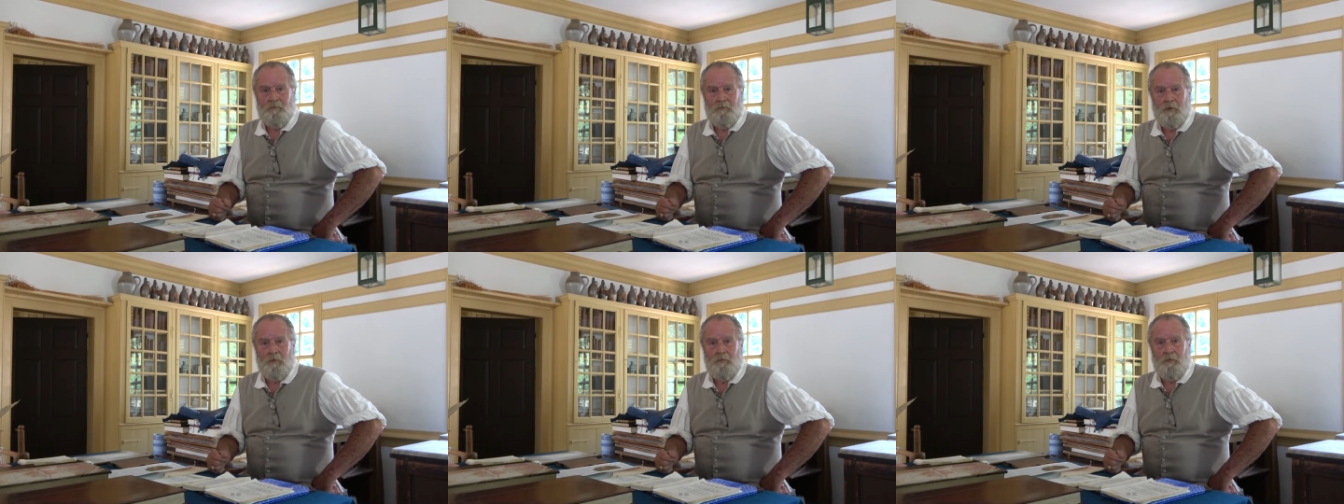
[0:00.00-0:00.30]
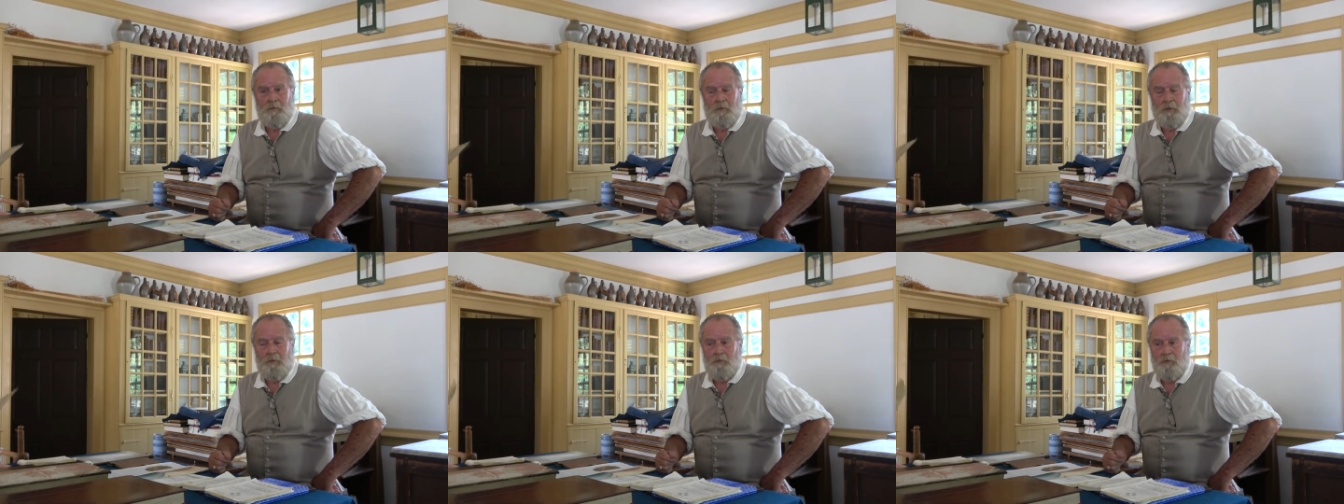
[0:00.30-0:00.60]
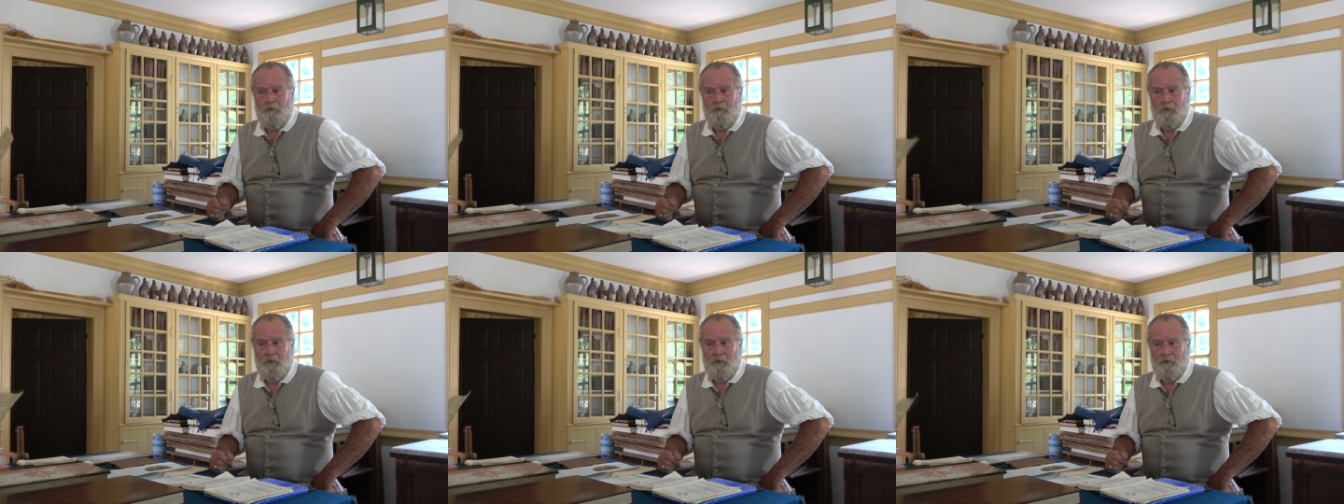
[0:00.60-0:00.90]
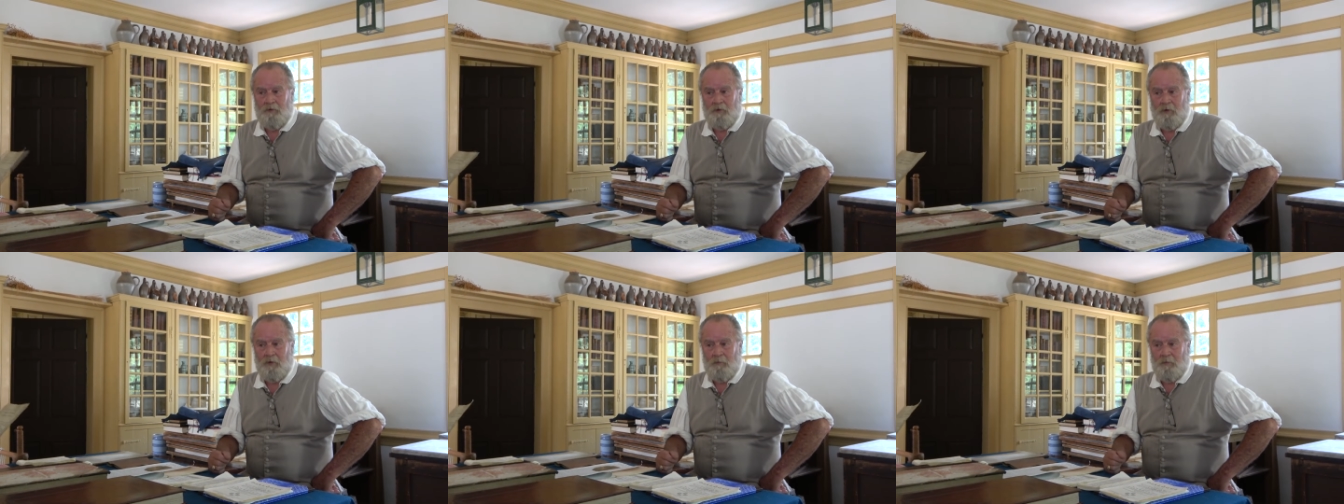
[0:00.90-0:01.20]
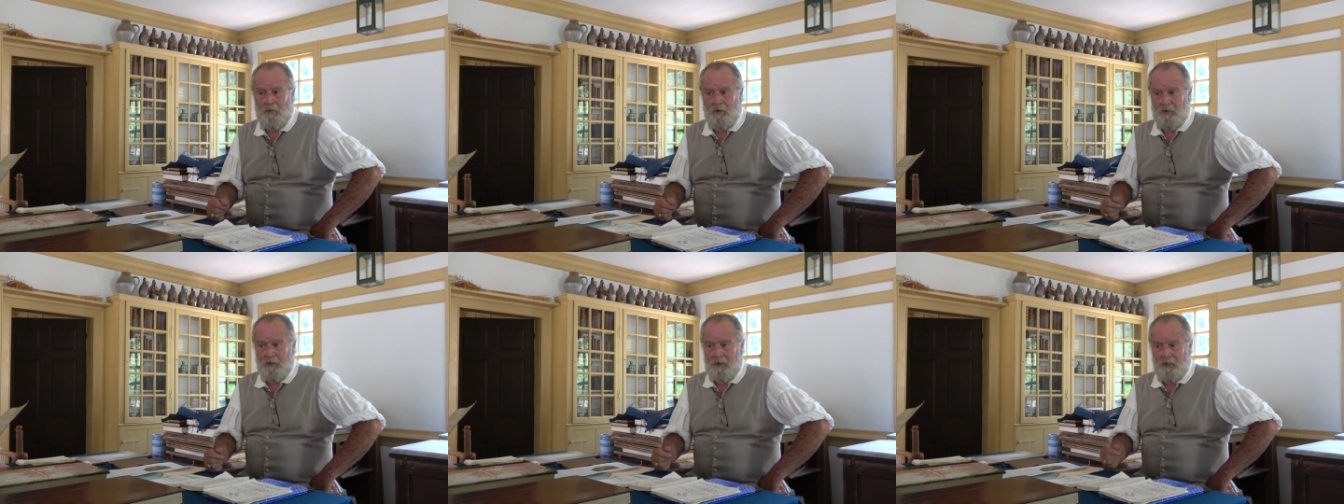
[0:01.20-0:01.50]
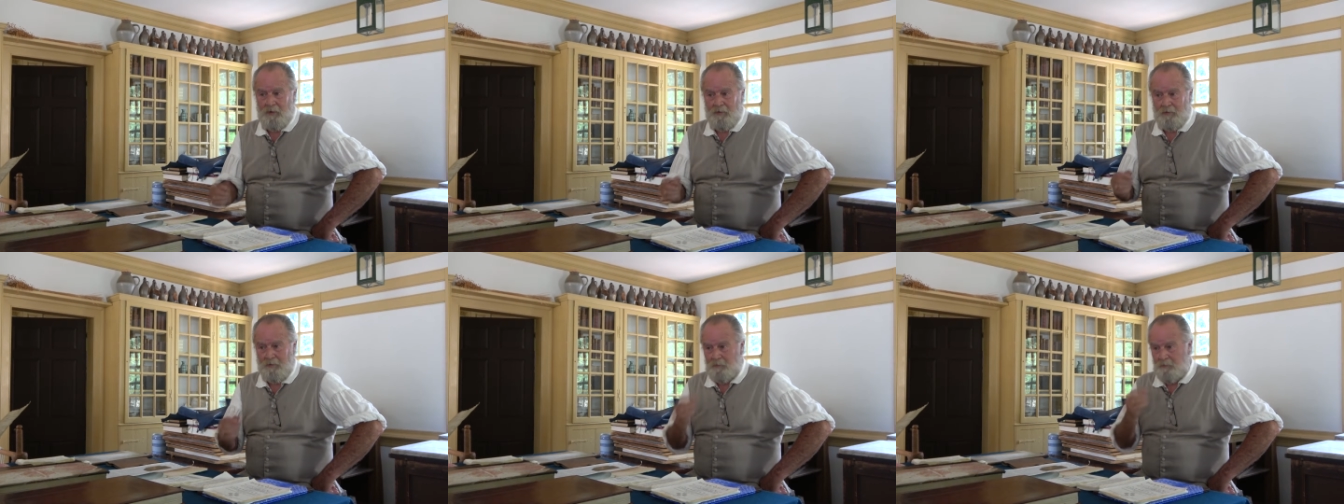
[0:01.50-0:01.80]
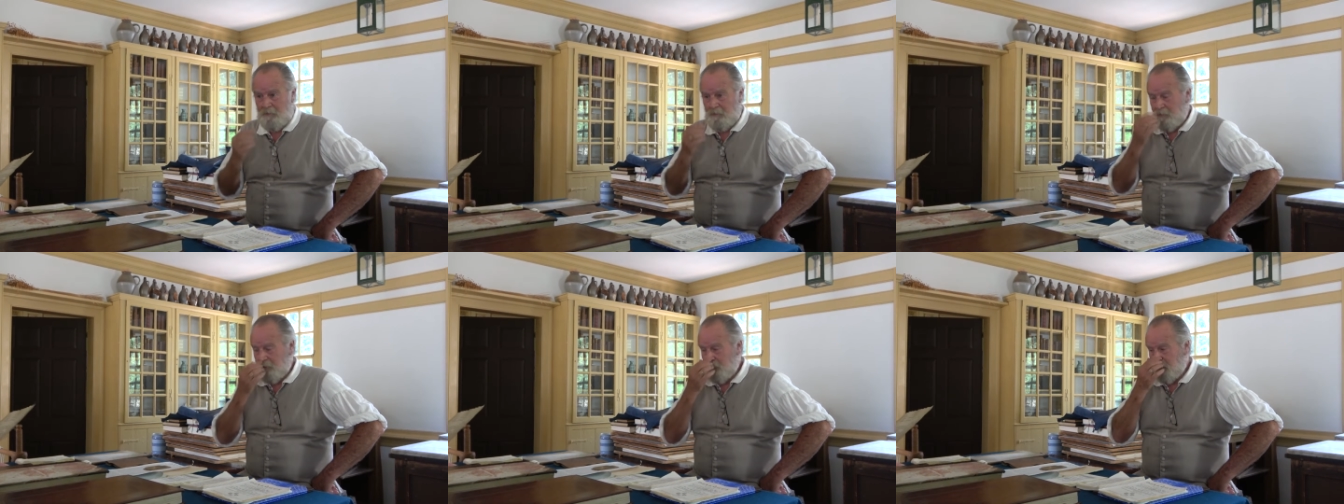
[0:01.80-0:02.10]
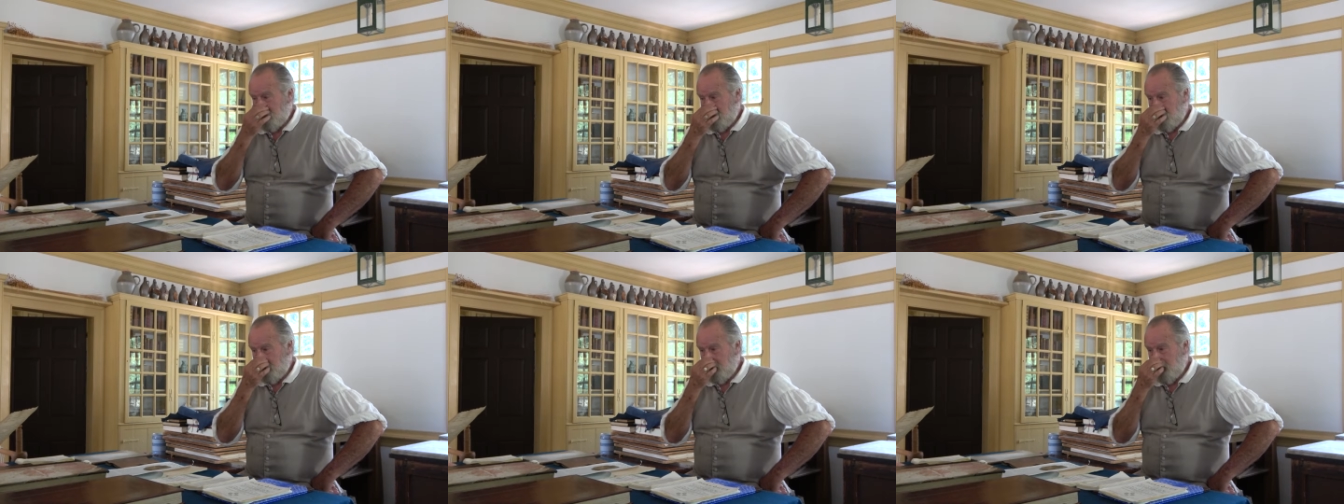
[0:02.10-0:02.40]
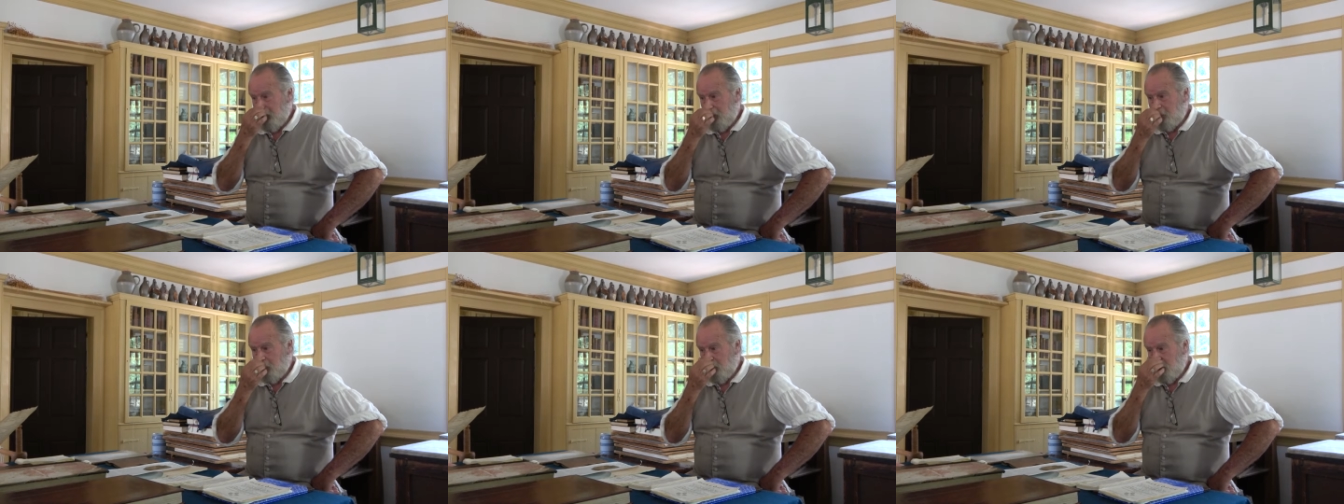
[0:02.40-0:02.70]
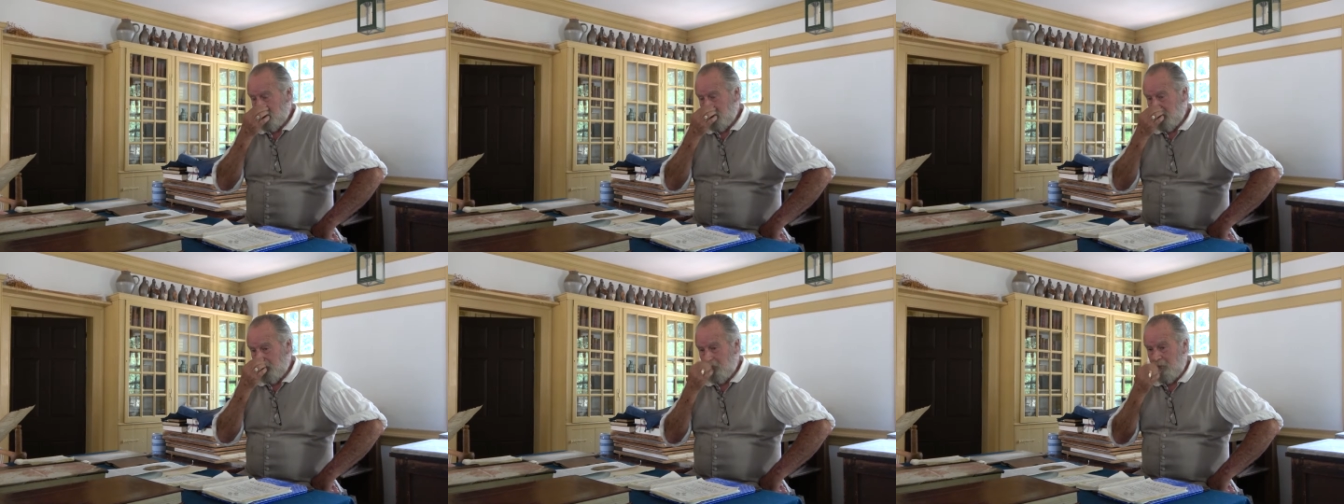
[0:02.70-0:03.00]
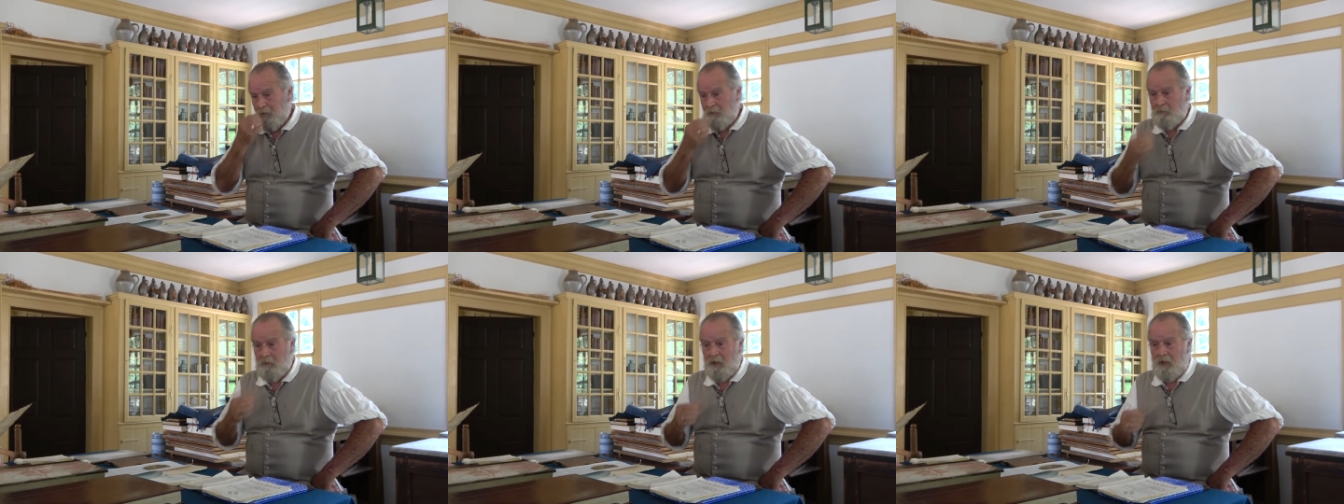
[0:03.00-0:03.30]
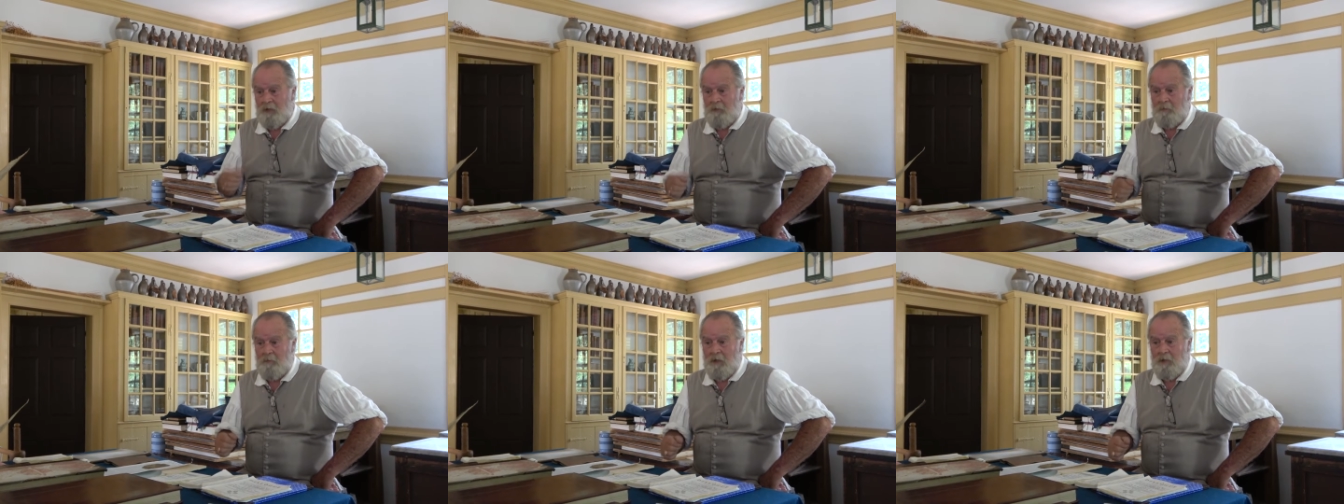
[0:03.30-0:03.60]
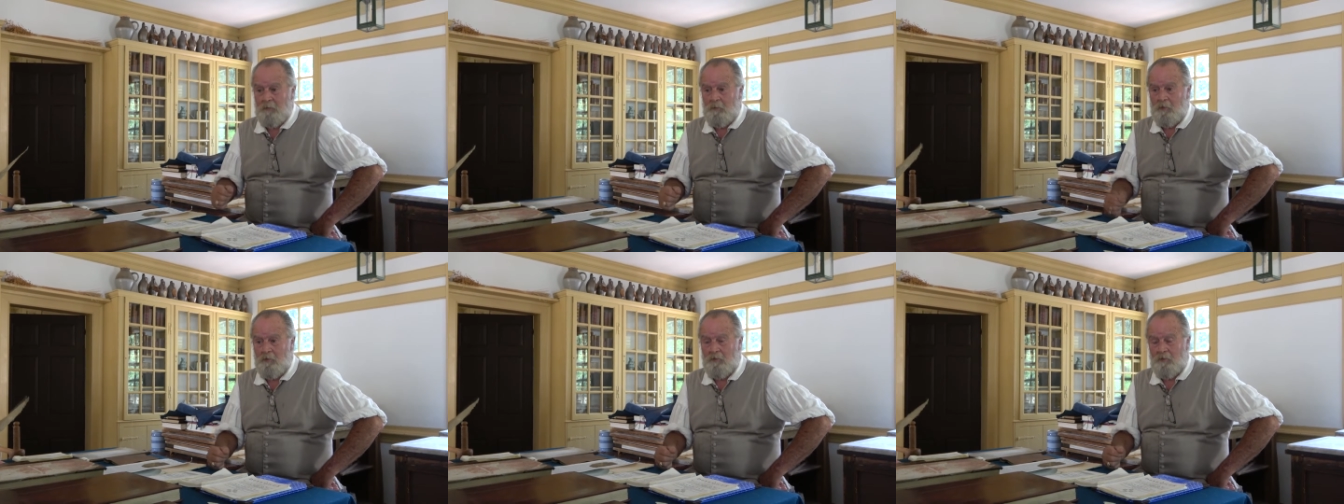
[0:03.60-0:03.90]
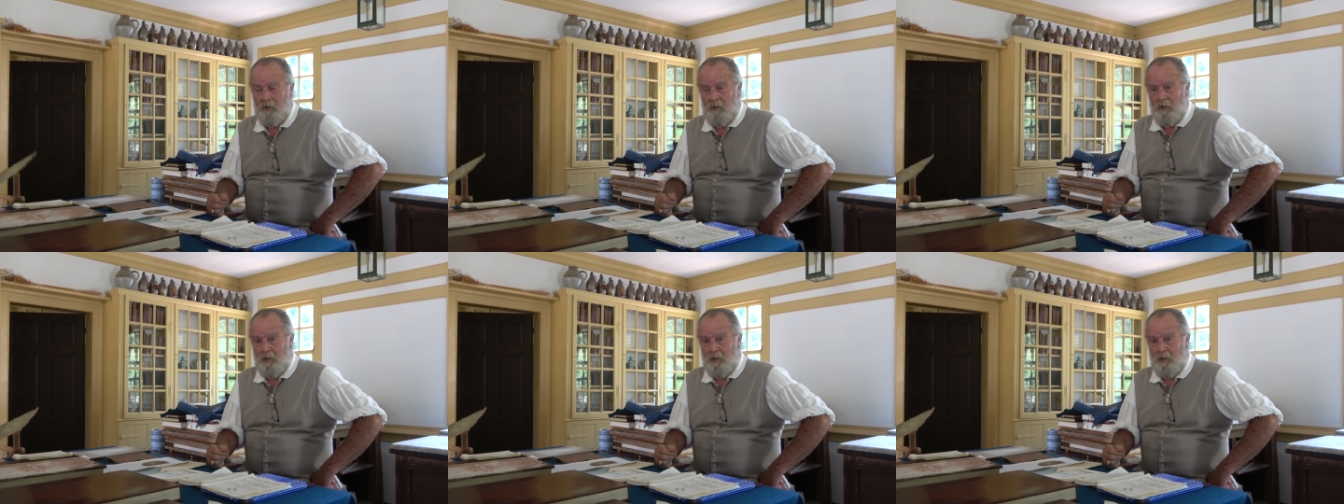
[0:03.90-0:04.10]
I mean, people really started breaking out the checkbook and buying Bibles